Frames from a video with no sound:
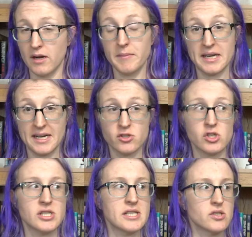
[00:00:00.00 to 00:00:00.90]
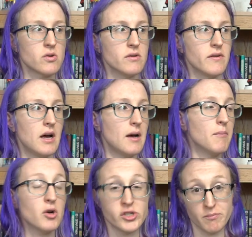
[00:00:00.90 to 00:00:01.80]
That'll be an interesting sort of
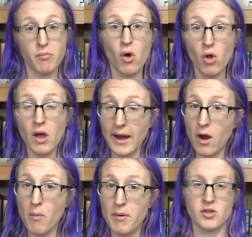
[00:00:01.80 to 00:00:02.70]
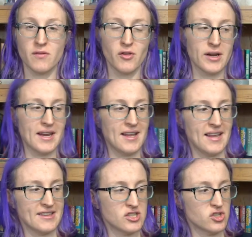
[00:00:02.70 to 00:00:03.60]
push and pull, I hope. Sort of looking at
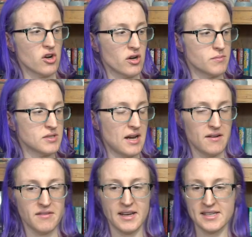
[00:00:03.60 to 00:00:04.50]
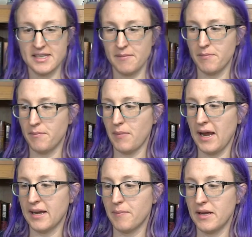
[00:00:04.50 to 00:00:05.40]
like this darker side of things and
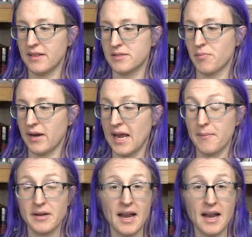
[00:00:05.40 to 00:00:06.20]
Pike being this bright captain.